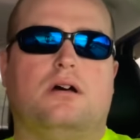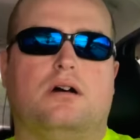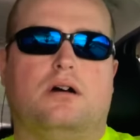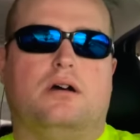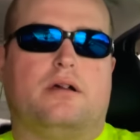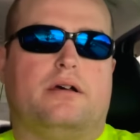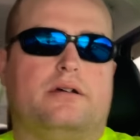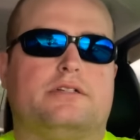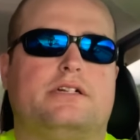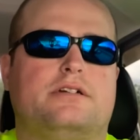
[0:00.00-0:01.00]
All right,
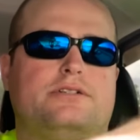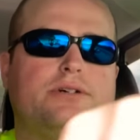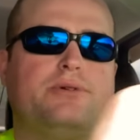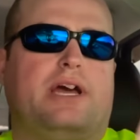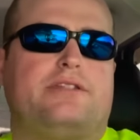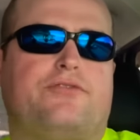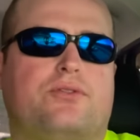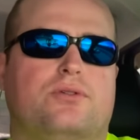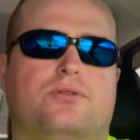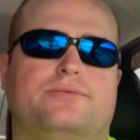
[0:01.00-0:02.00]
guys. So we got the
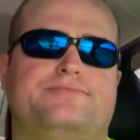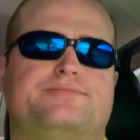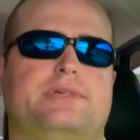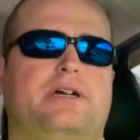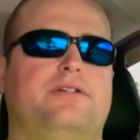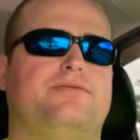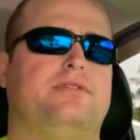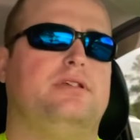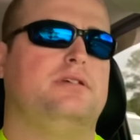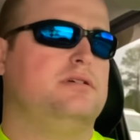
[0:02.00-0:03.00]
fuel, got
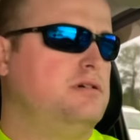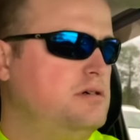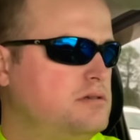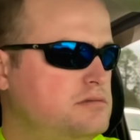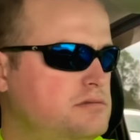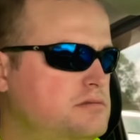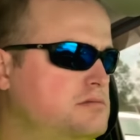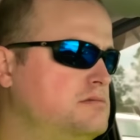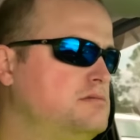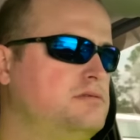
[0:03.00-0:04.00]
everything uh,
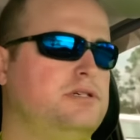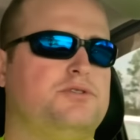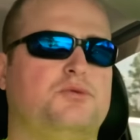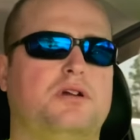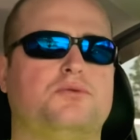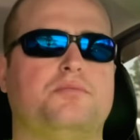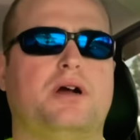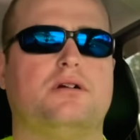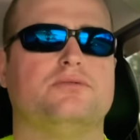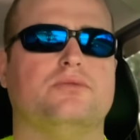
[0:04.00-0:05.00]
situated. We're
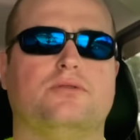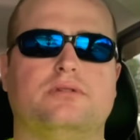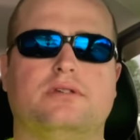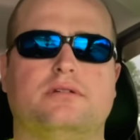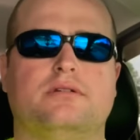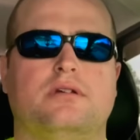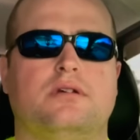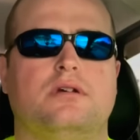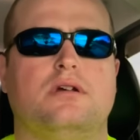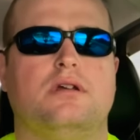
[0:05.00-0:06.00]
back on the road
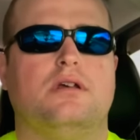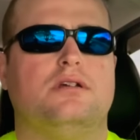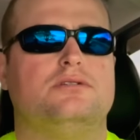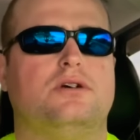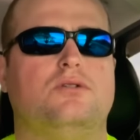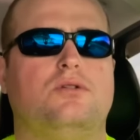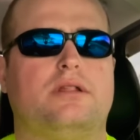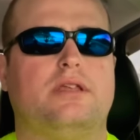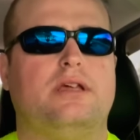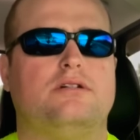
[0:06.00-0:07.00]
again. So I
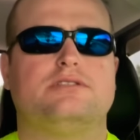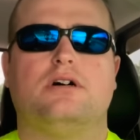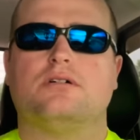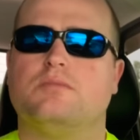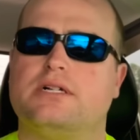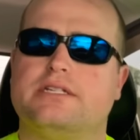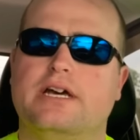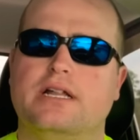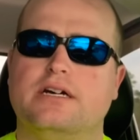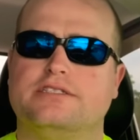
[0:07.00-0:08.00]
think I was talking about the
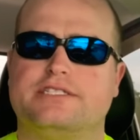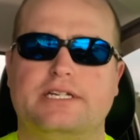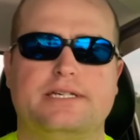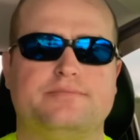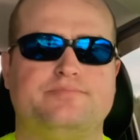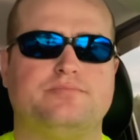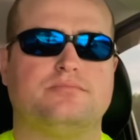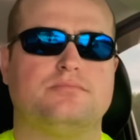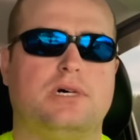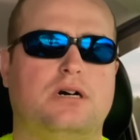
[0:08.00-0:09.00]
LLC.
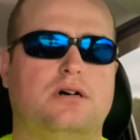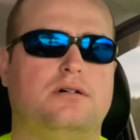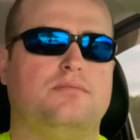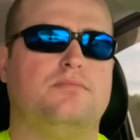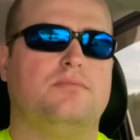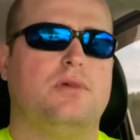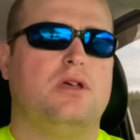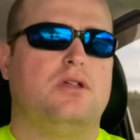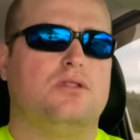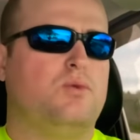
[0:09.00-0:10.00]
Uh,
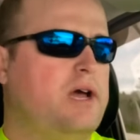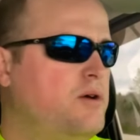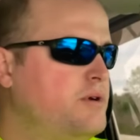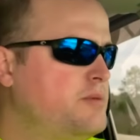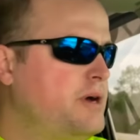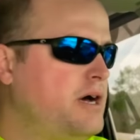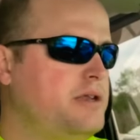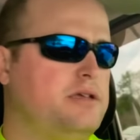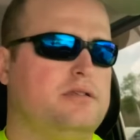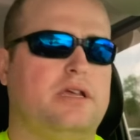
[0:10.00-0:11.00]
the way I went about
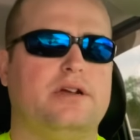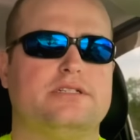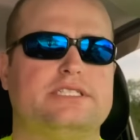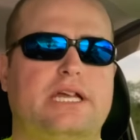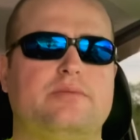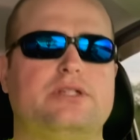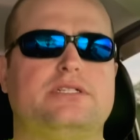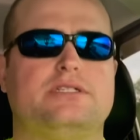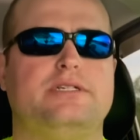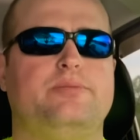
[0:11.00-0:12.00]
it here in the state of
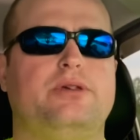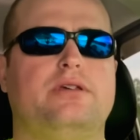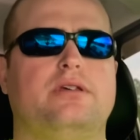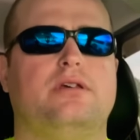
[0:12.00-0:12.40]
Mississippi,